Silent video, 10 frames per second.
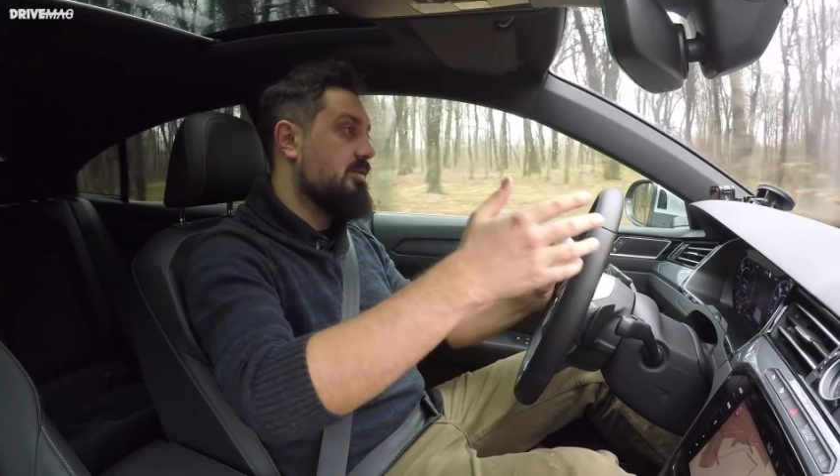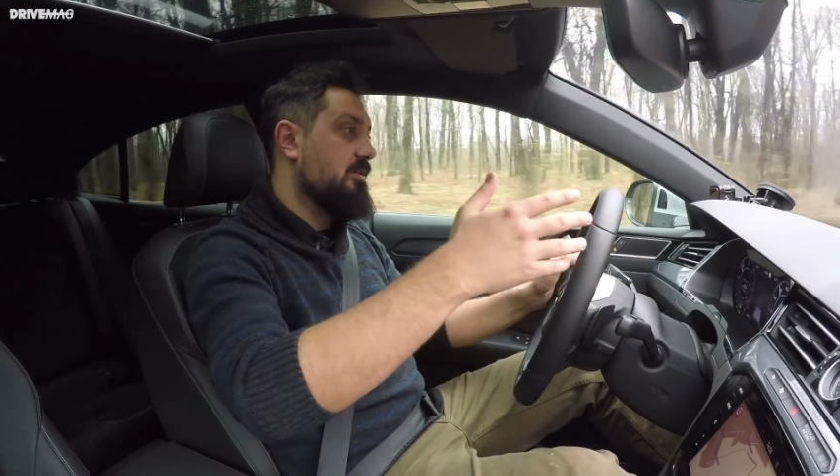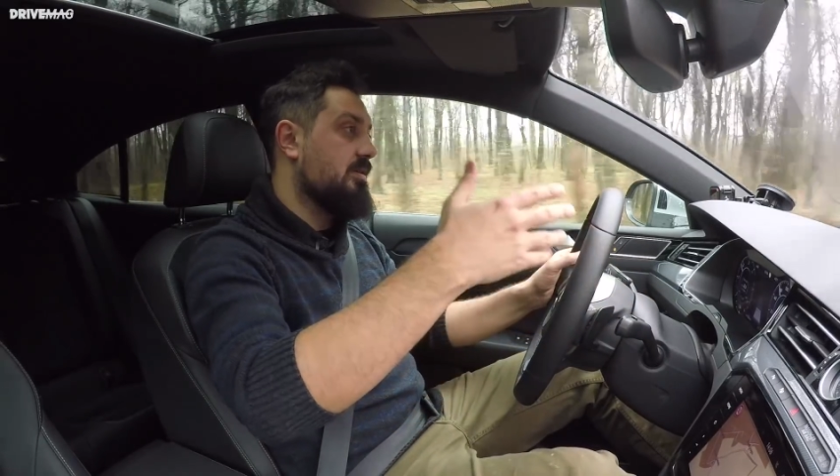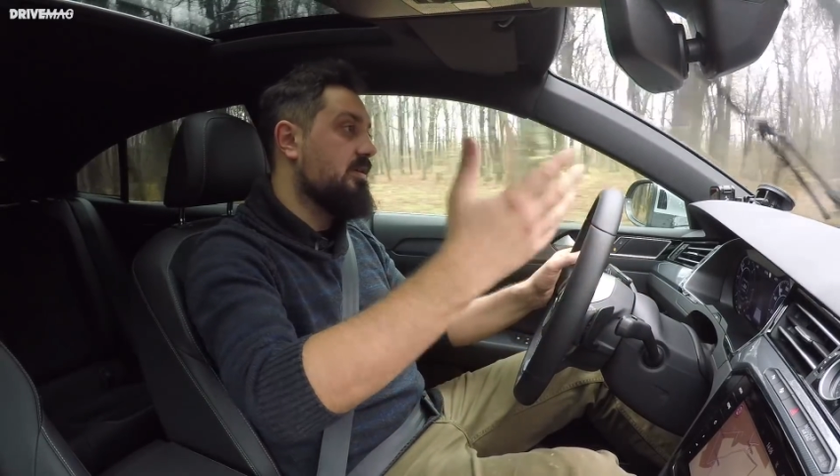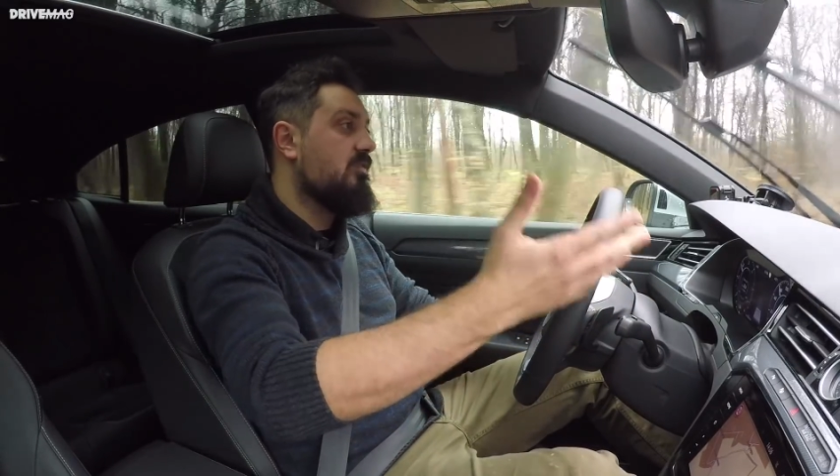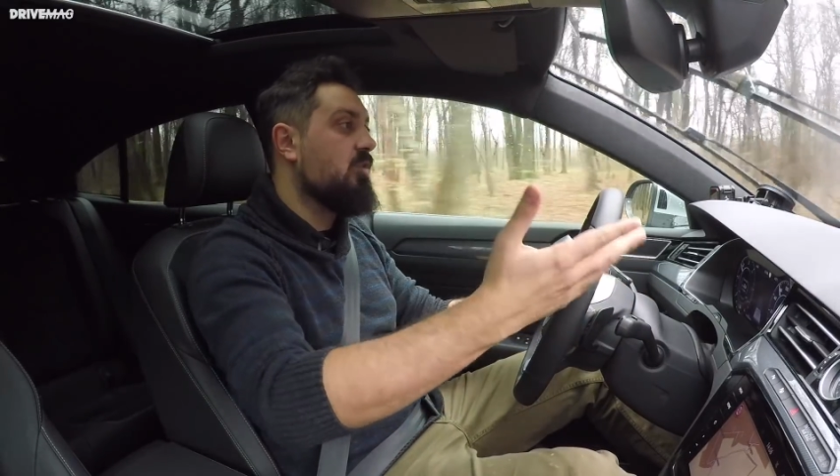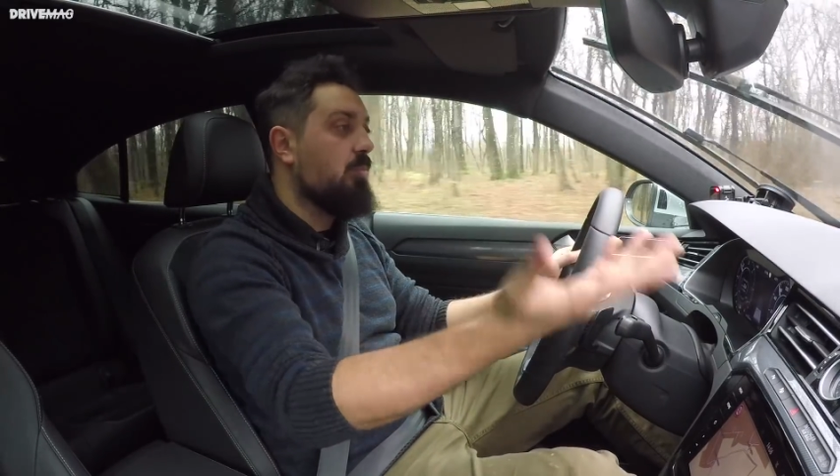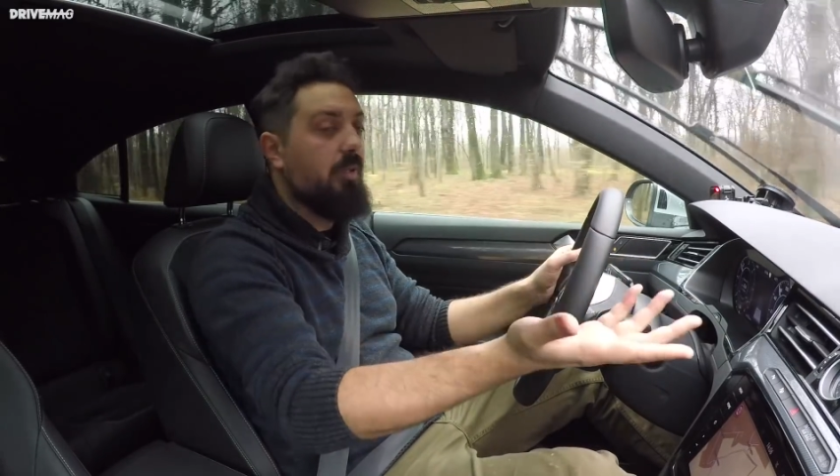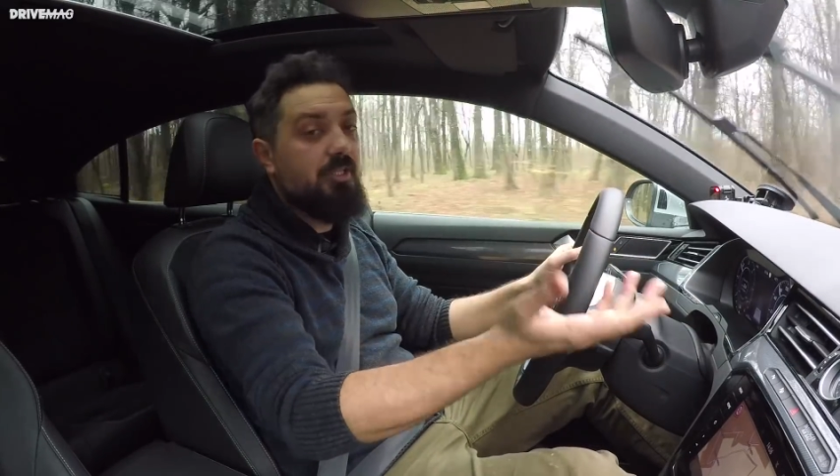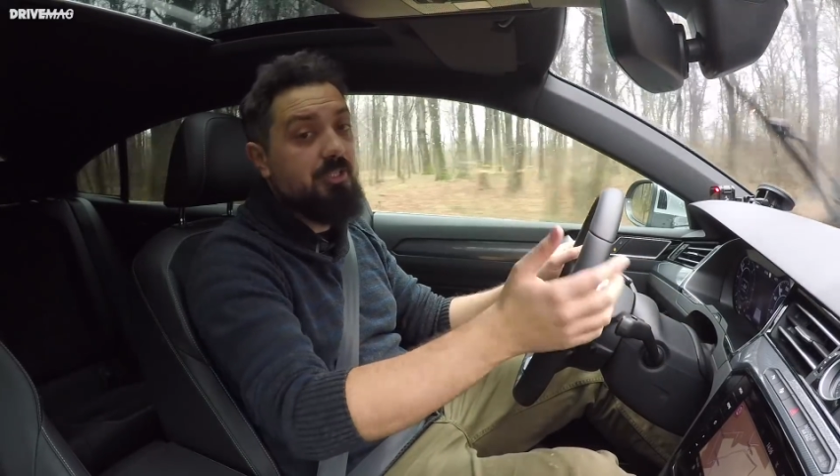an even
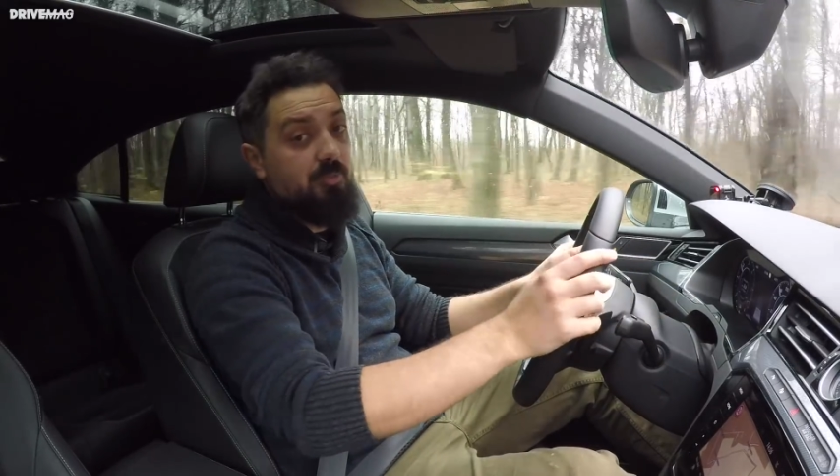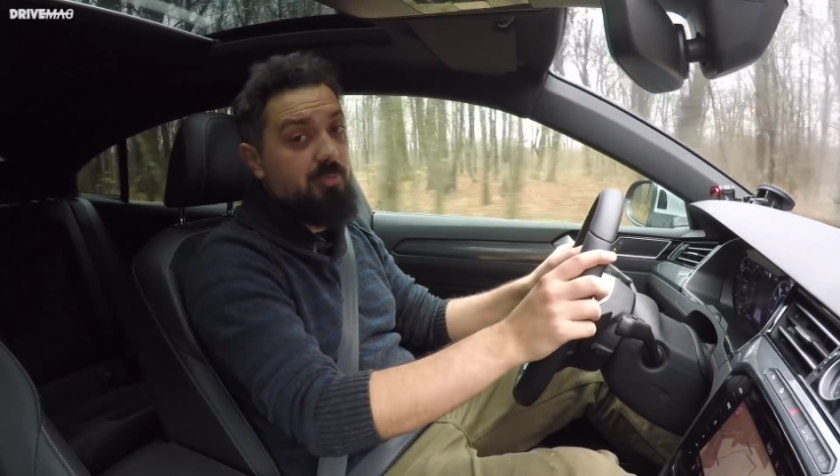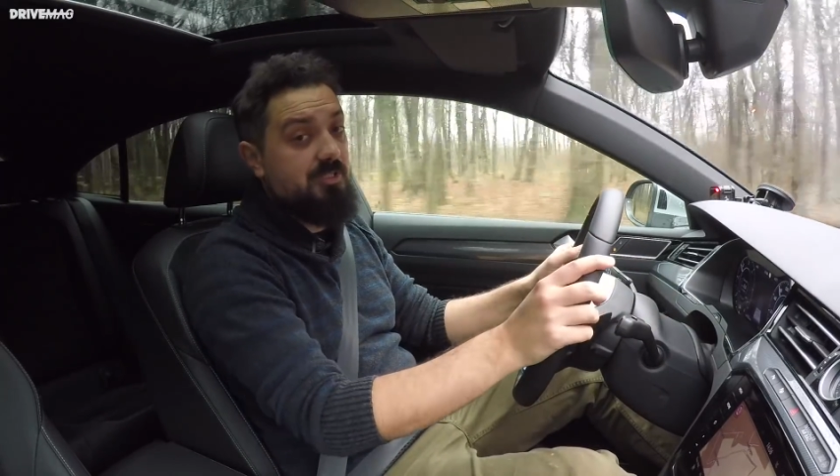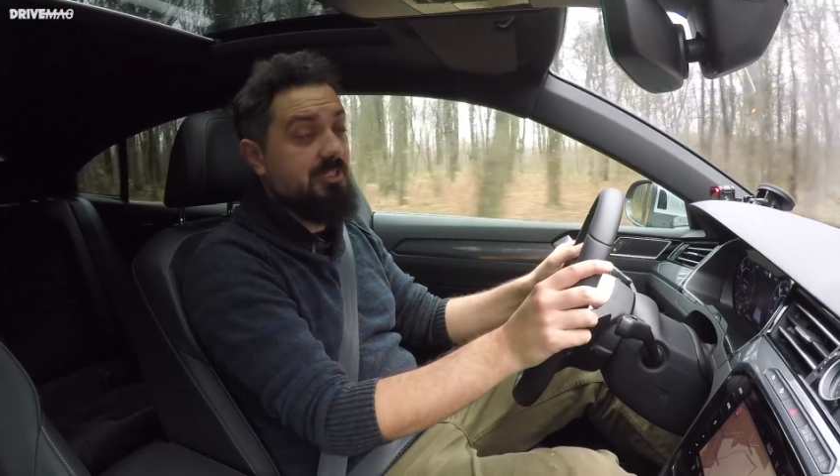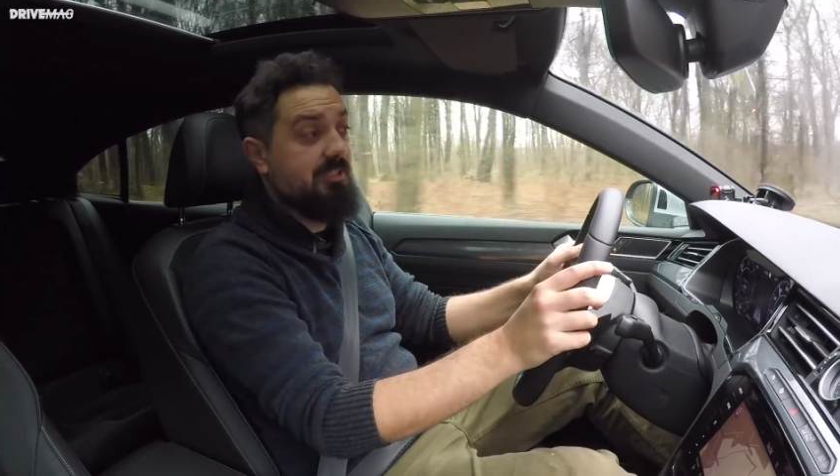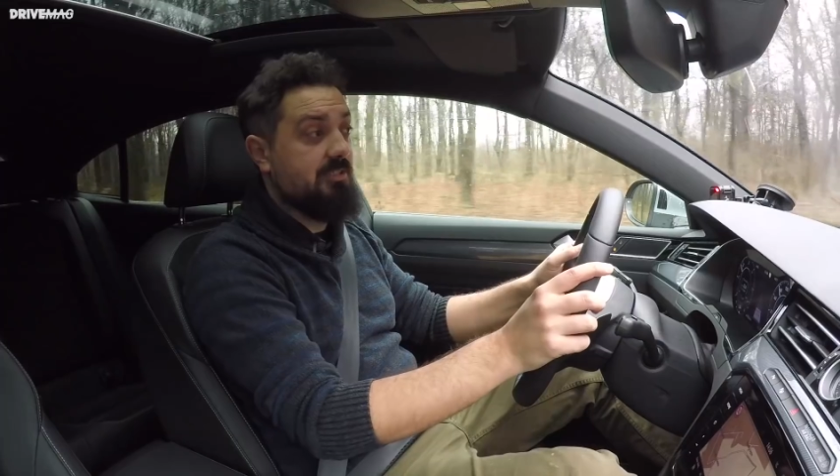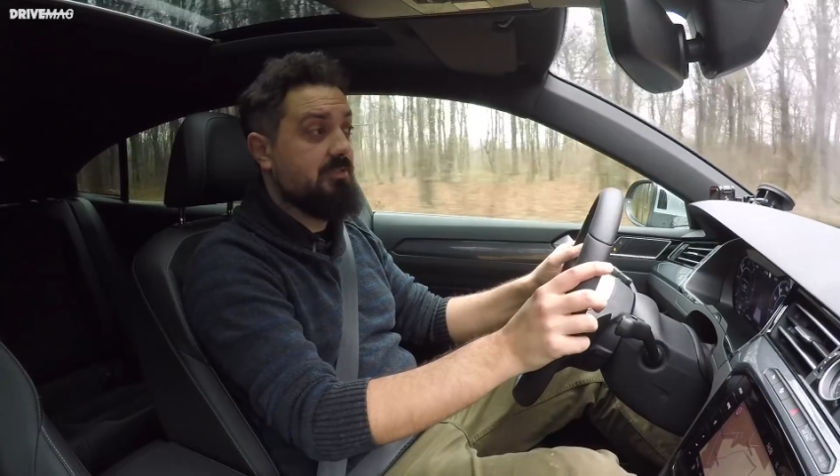better Passat,